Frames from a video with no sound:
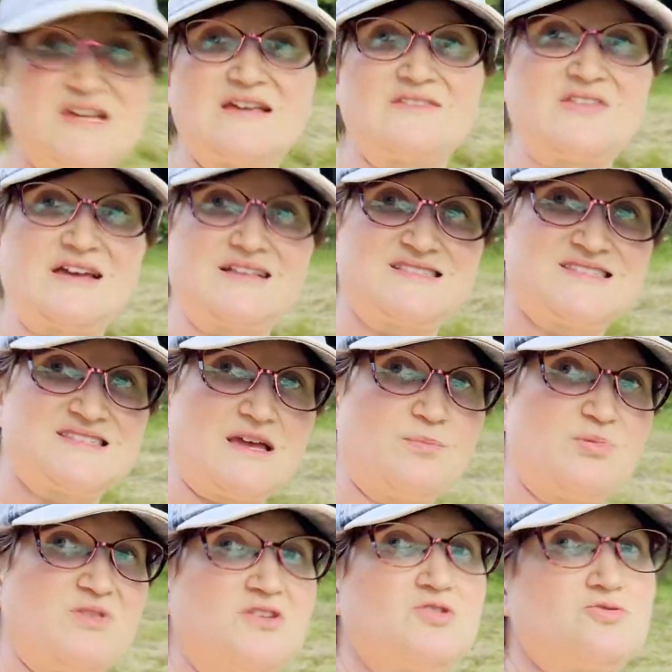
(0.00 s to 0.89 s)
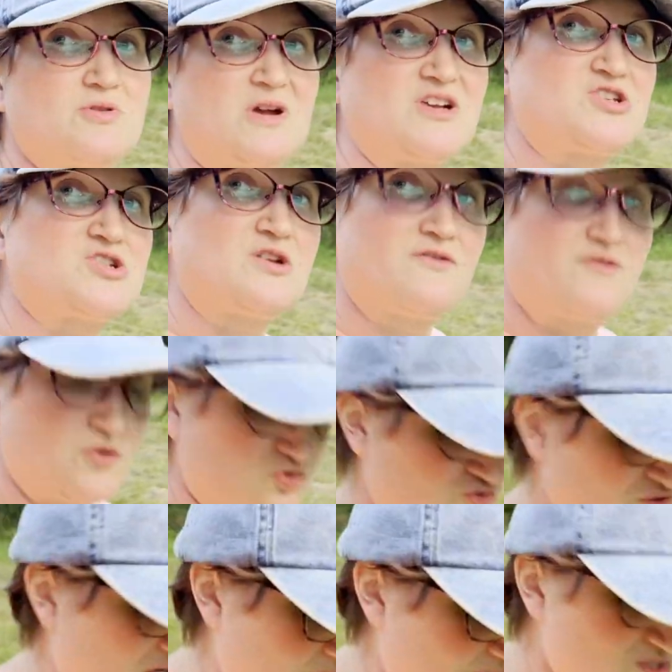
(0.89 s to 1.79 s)
take that step in the direction of your
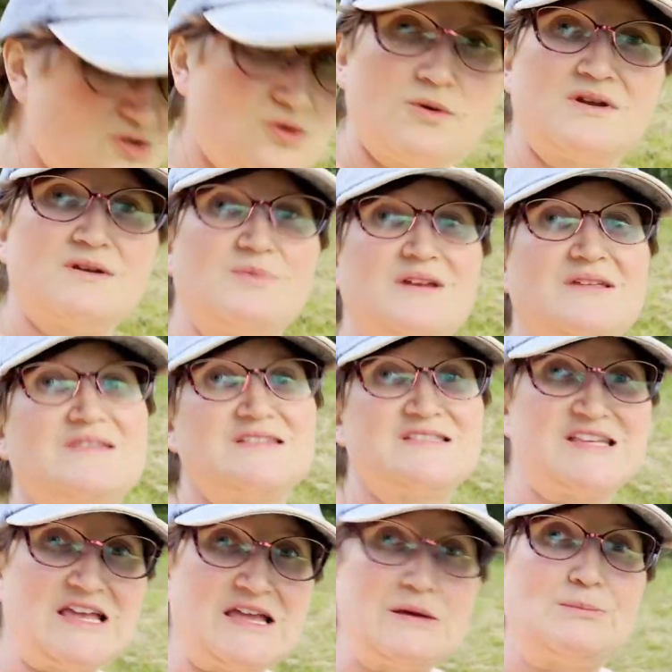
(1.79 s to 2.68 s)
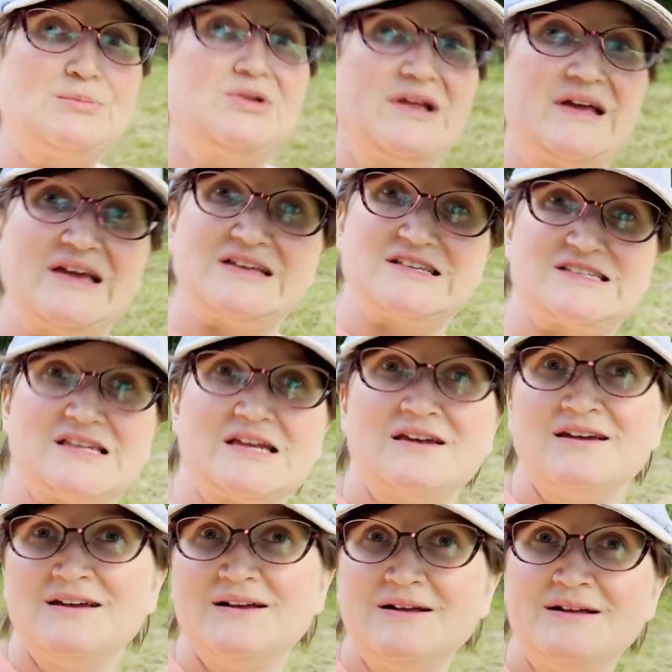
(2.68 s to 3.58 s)
dreams, you're going to be in the same place
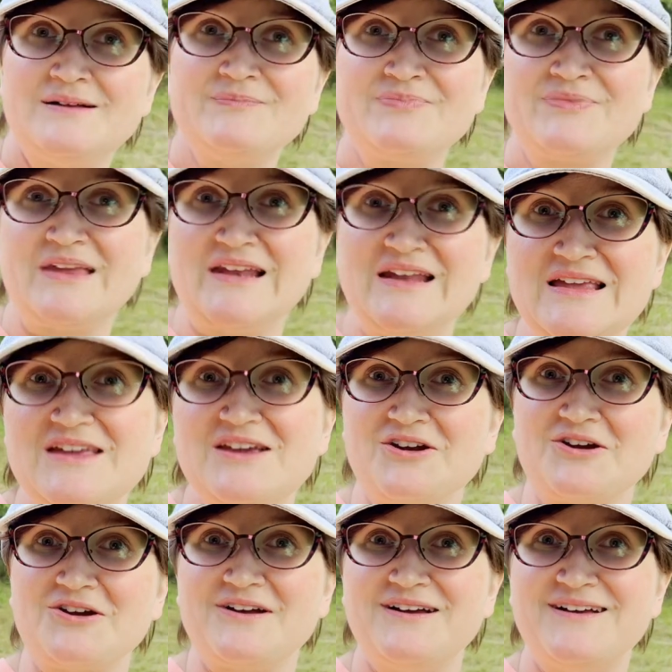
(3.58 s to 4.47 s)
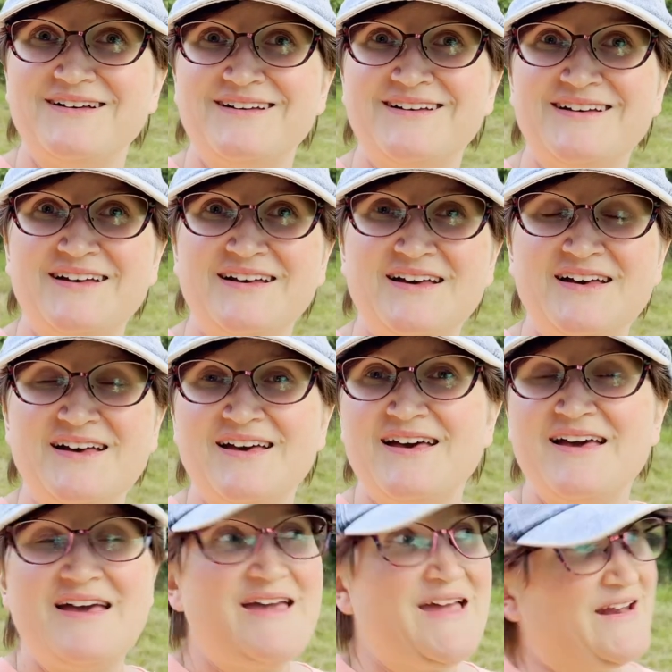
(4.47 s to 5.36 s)
in a year.
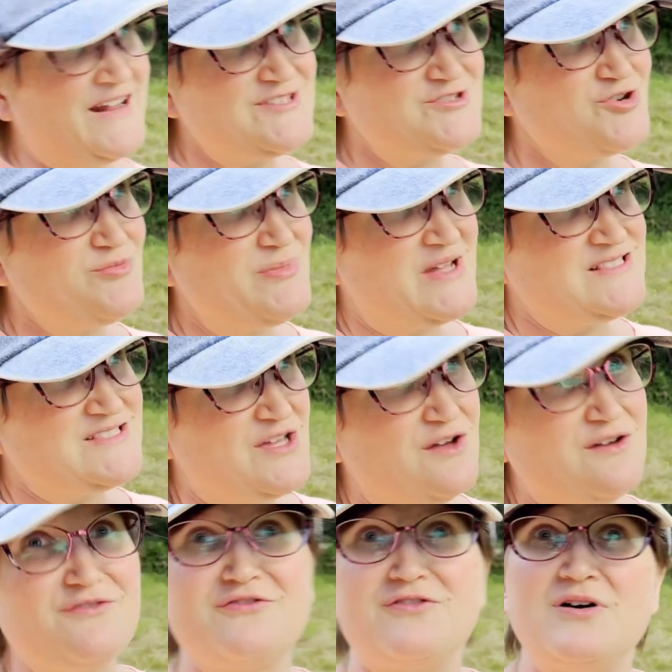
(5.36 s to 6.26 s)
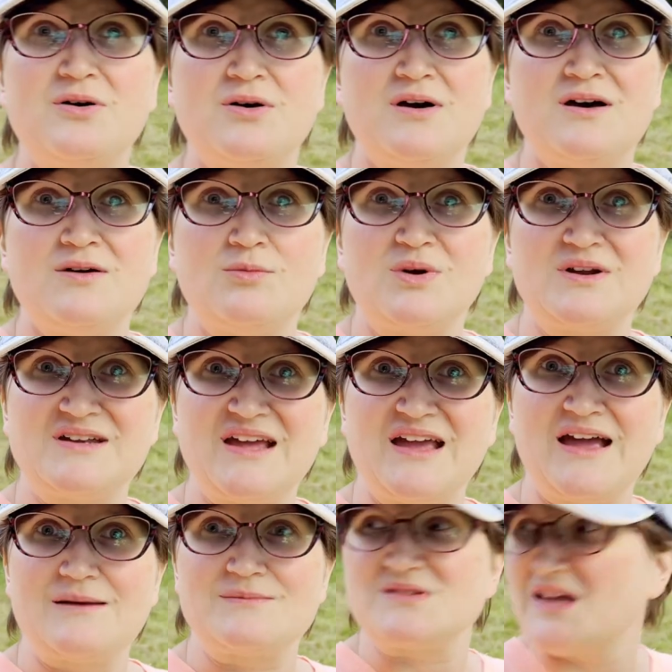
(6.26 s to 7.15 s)
And I told myself one
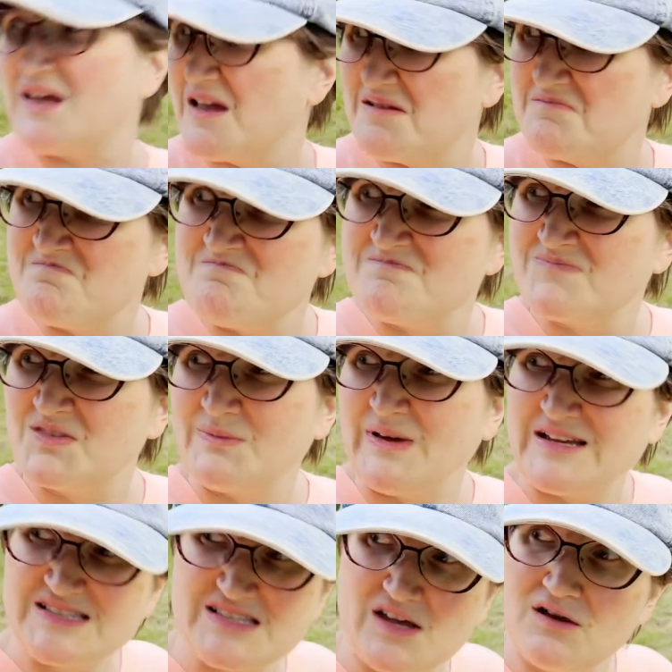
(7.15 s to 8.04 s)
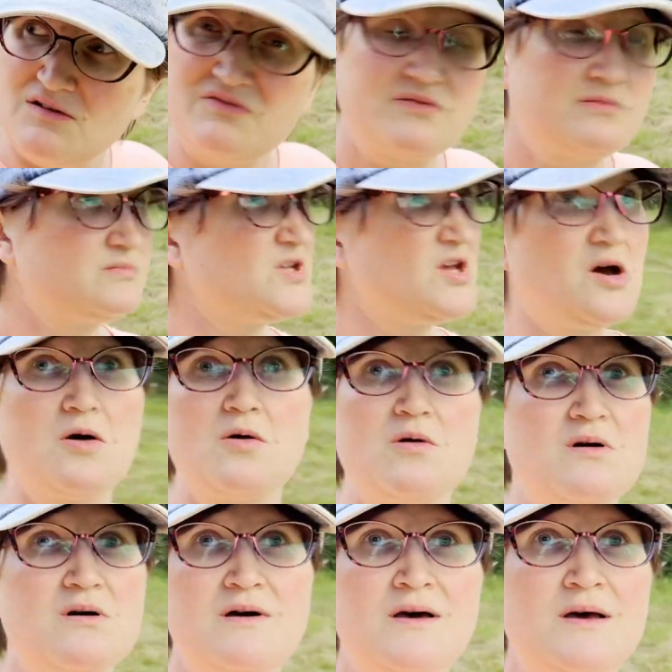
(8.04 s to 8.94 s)
day, I'm saying to myself, no,